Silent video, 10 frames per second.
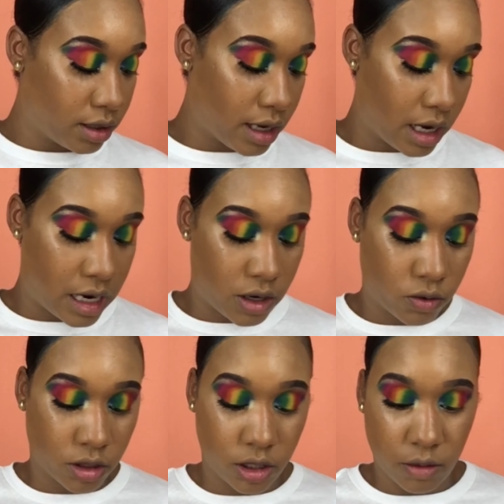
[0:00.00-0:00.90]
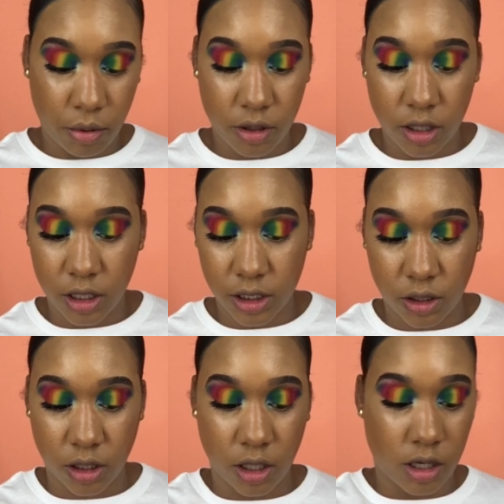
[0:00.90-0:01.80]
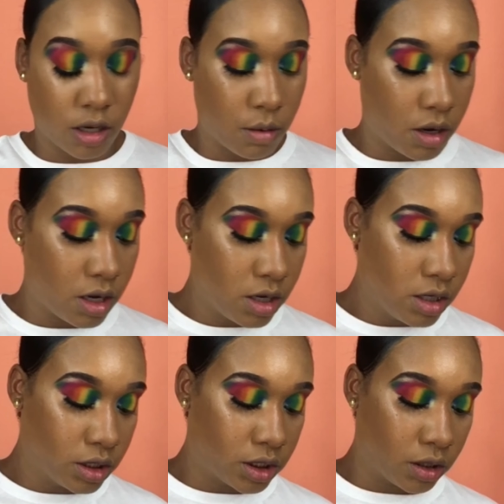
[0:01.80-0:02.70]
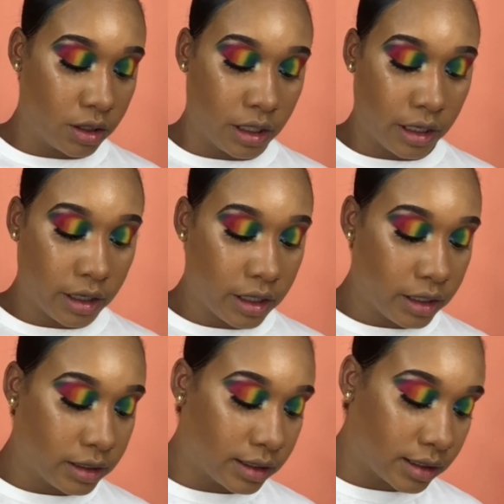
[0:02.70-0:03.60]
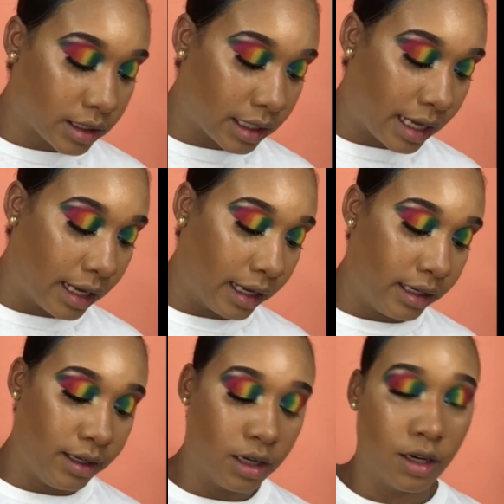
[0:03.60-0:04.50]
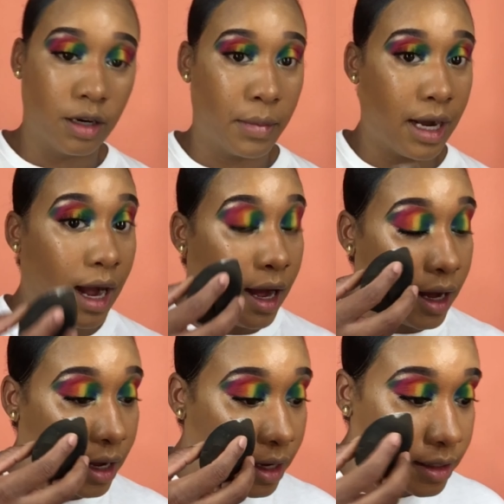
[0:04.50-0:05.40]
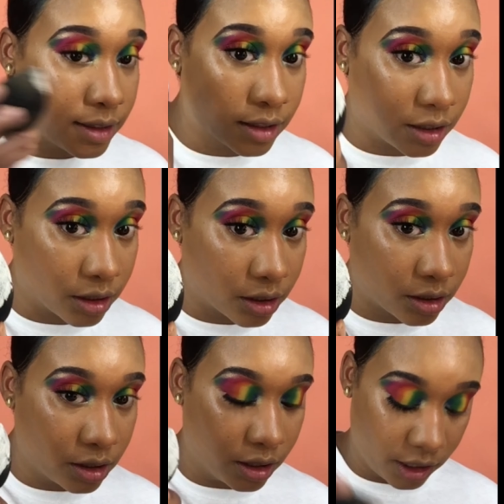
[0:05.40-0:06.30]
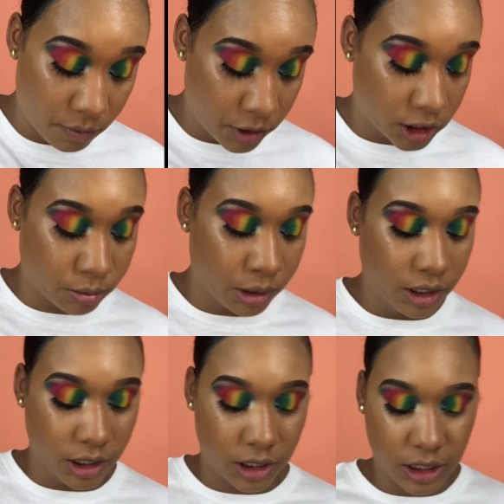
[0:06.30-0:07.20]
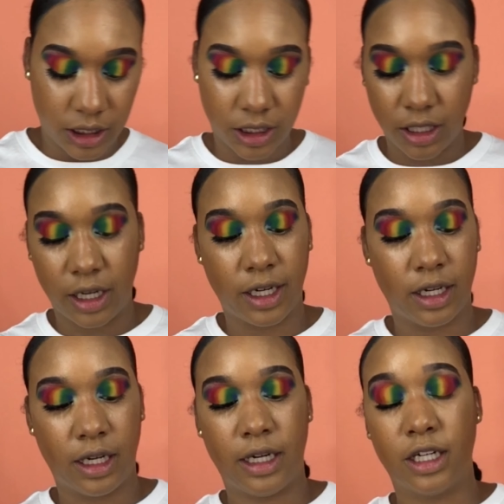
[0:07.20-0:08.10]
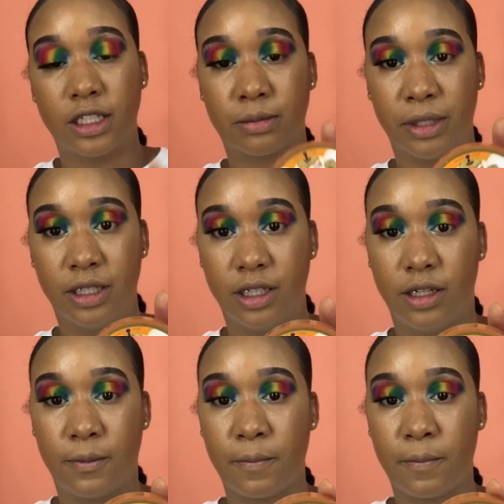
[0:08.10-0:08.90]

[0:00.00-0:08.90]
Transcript: I only put this on certain areas, i.e. under my eyes. Just dip the sponge. This is the Airspun